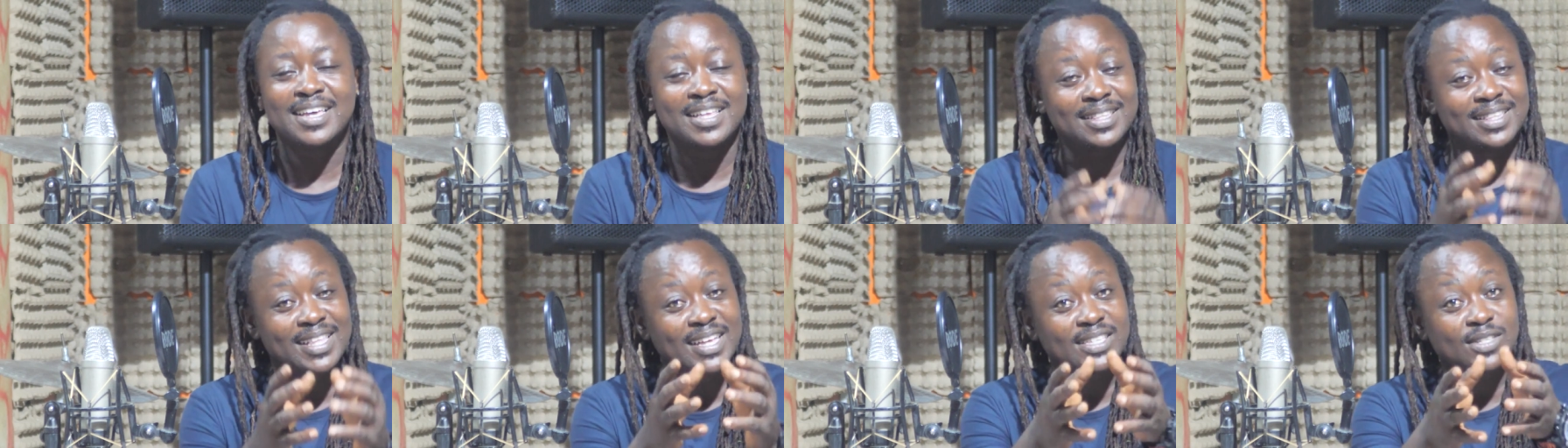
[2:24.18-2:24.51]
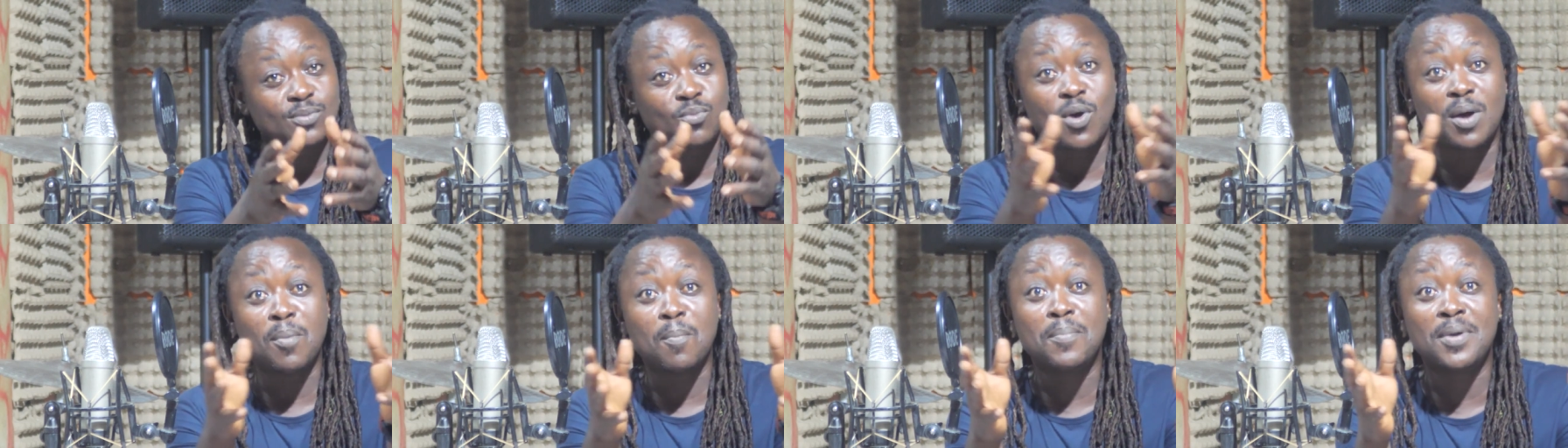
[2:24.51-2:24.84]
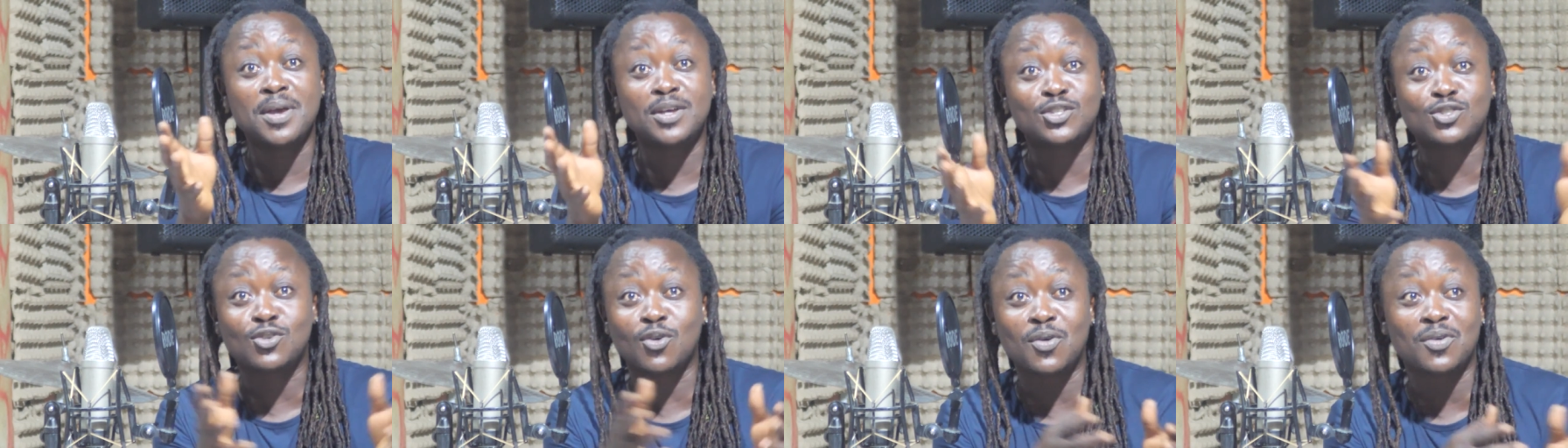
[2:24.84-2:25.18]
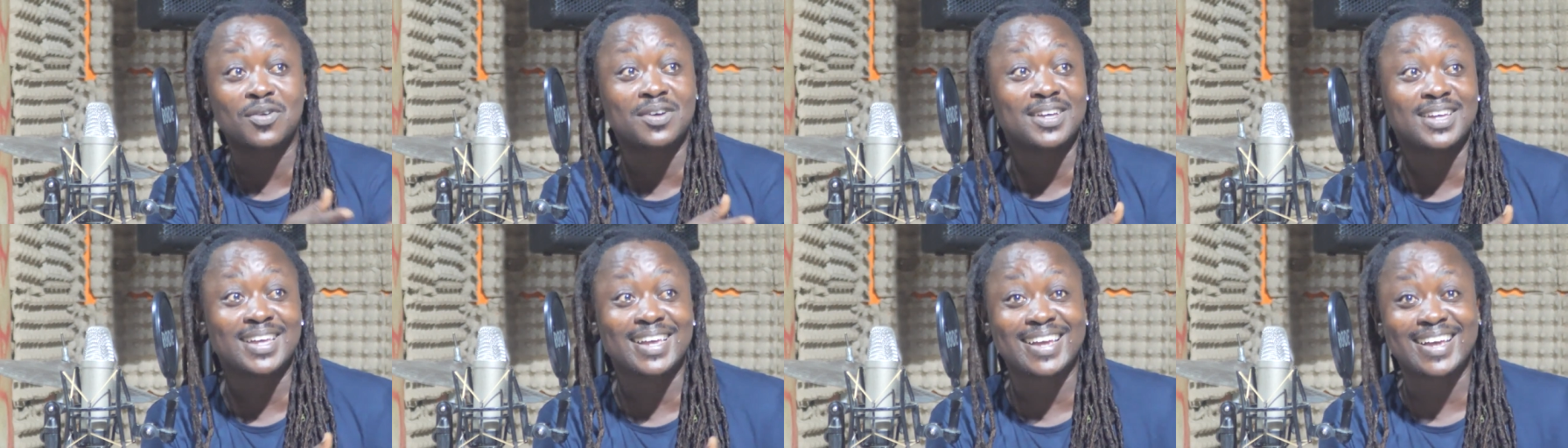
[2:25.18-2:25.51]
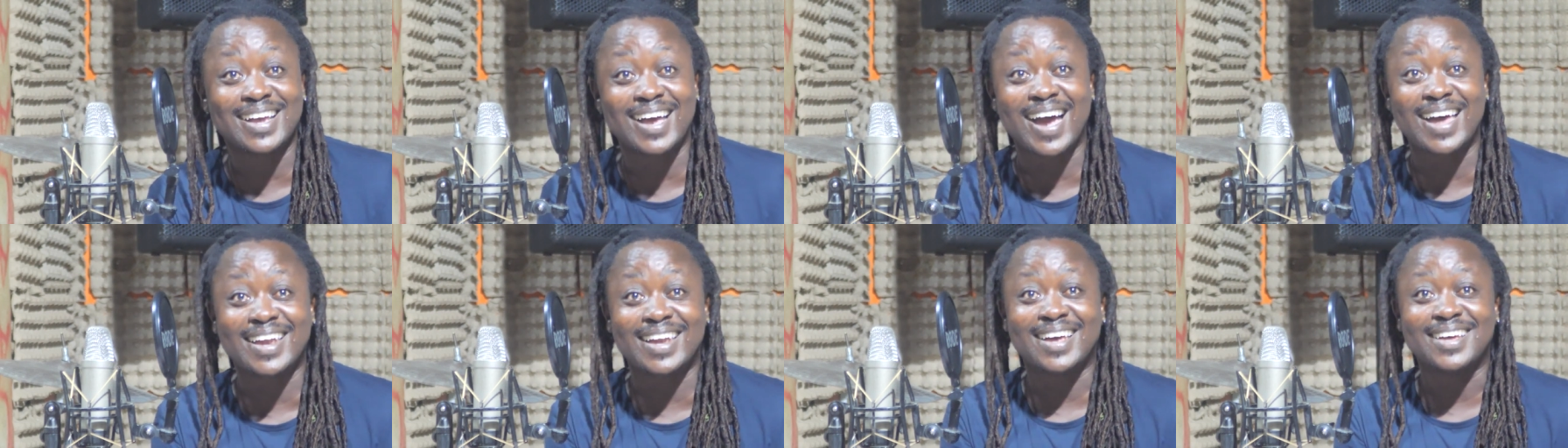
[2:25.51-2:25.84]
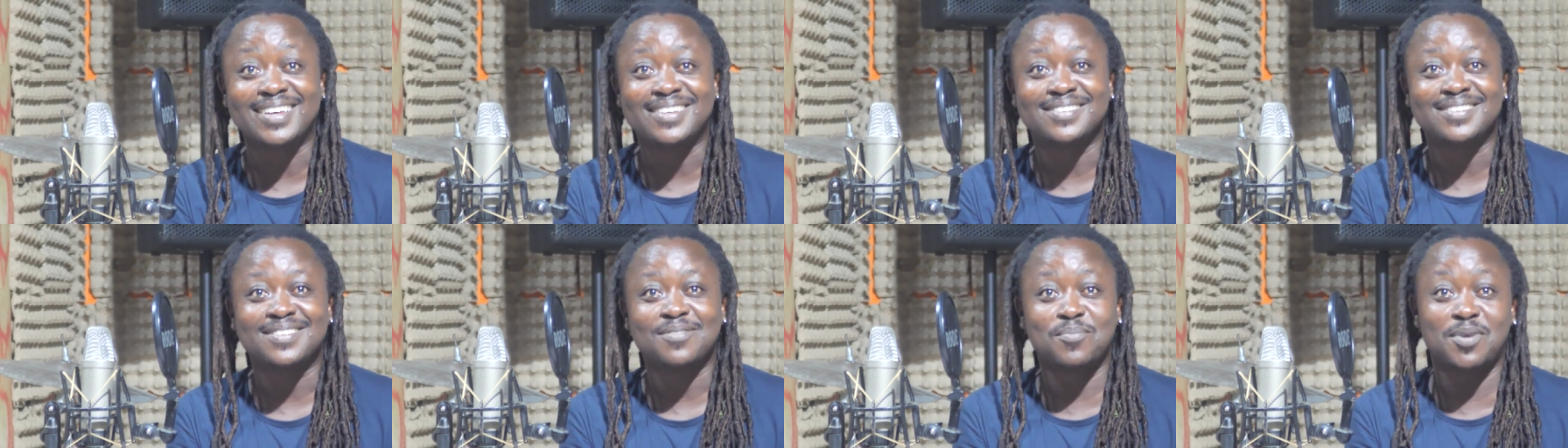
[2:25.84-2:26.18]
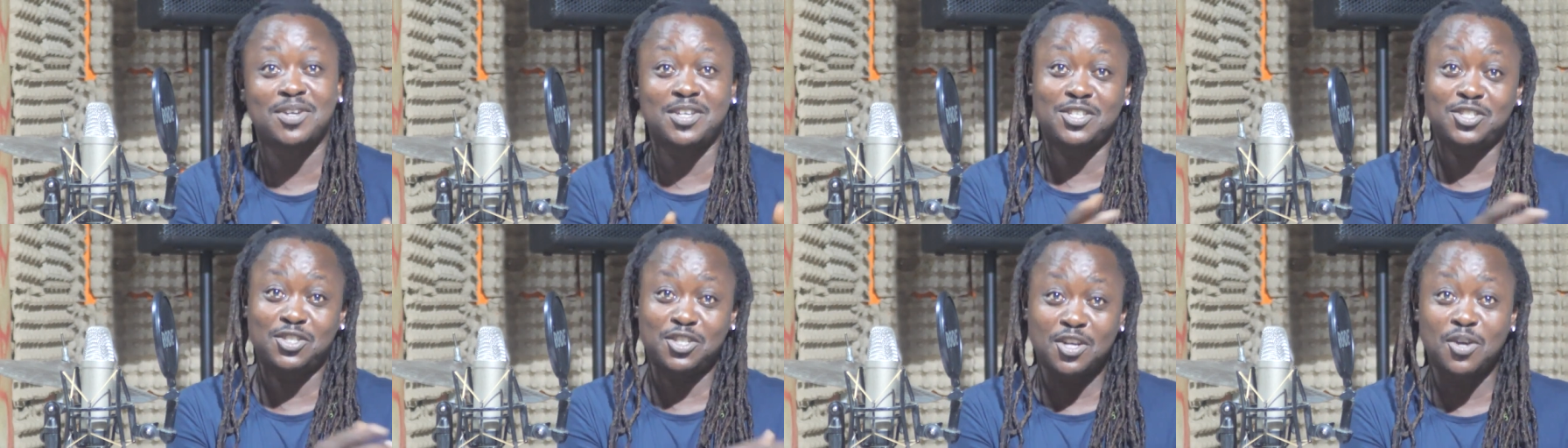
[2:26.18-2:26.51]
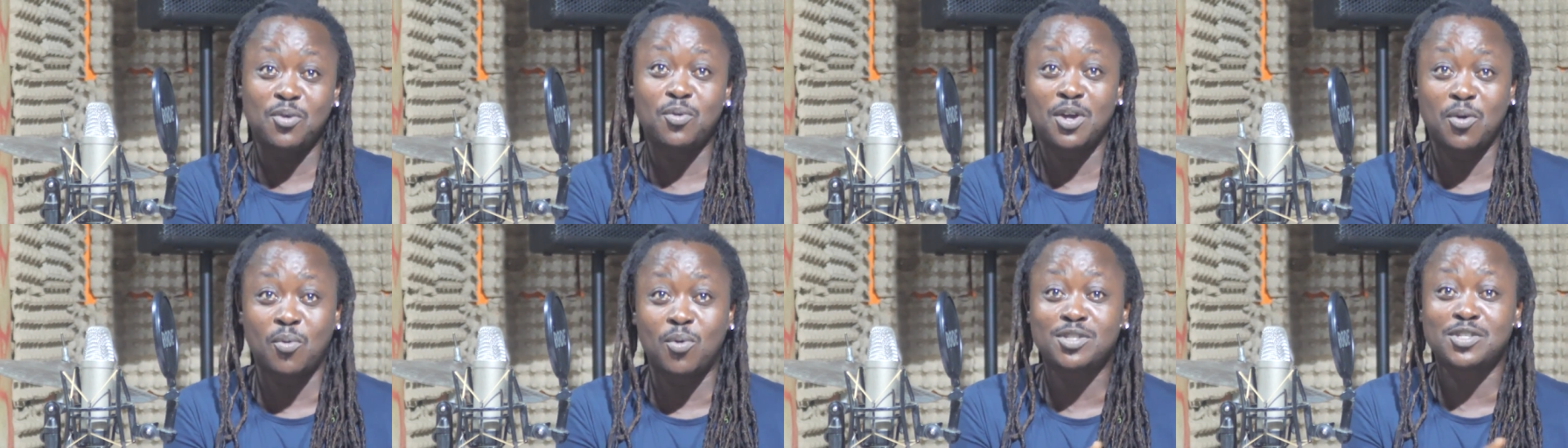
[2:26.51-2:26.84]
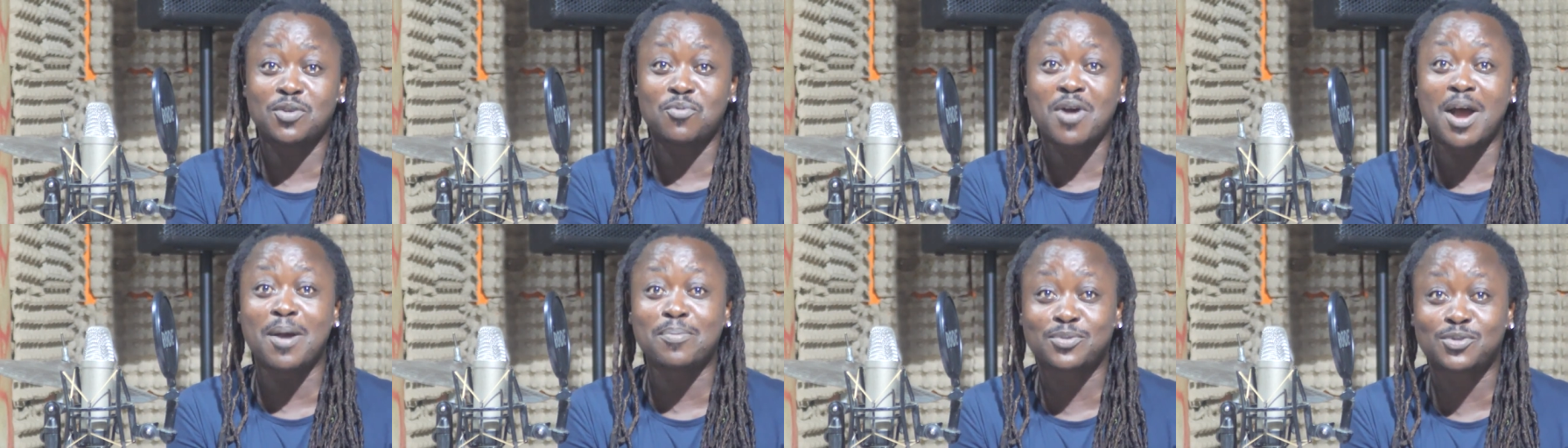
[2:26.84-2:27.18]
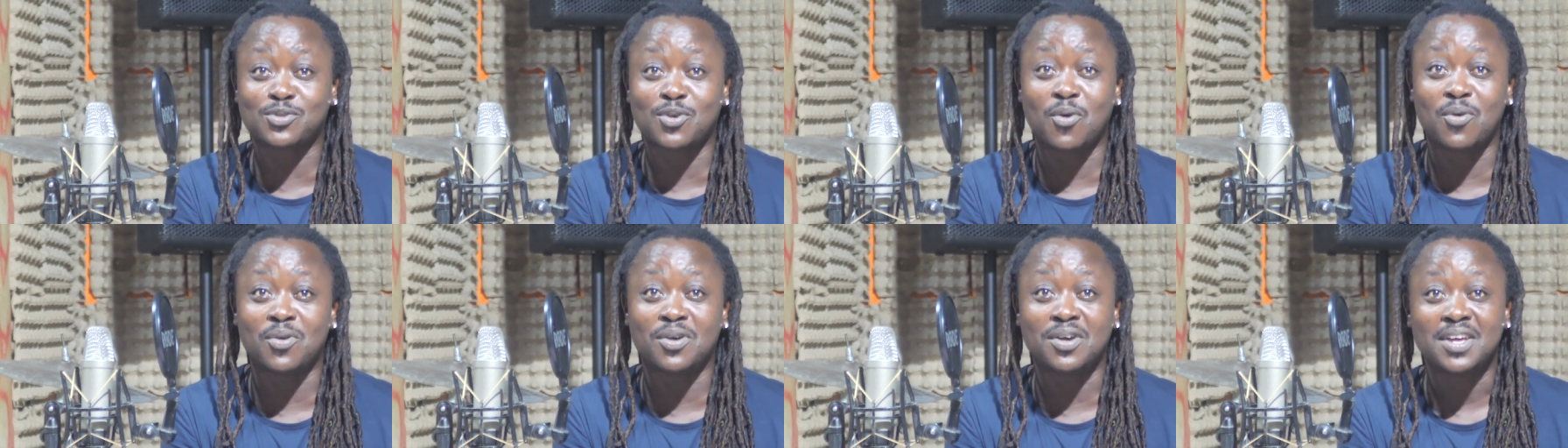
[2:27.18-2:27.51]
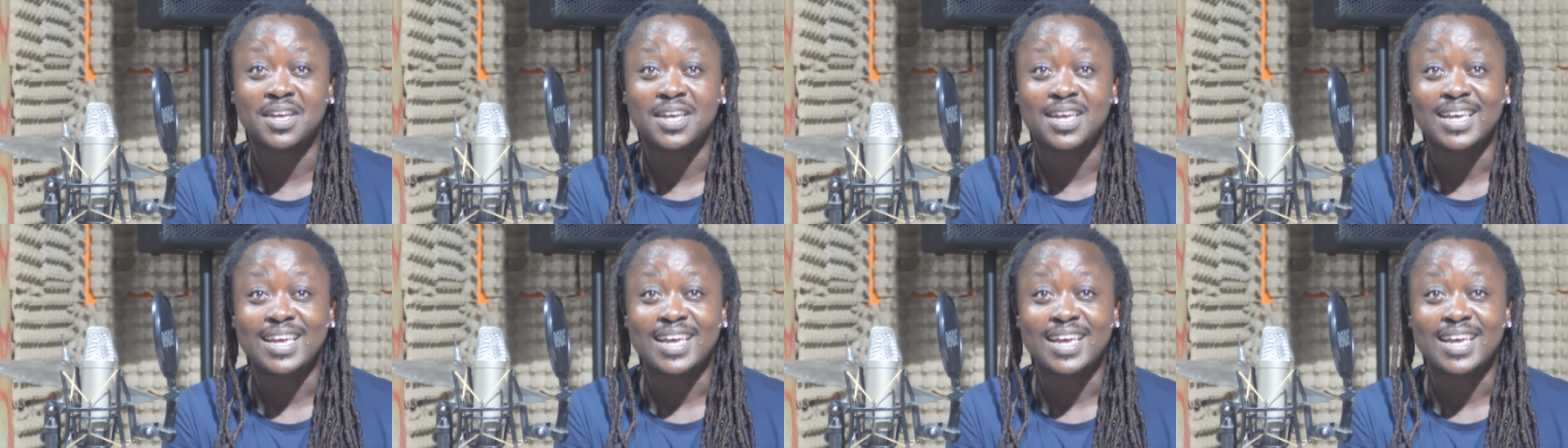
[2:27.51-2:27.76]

That's one big song in Ghana. But it was a rap song.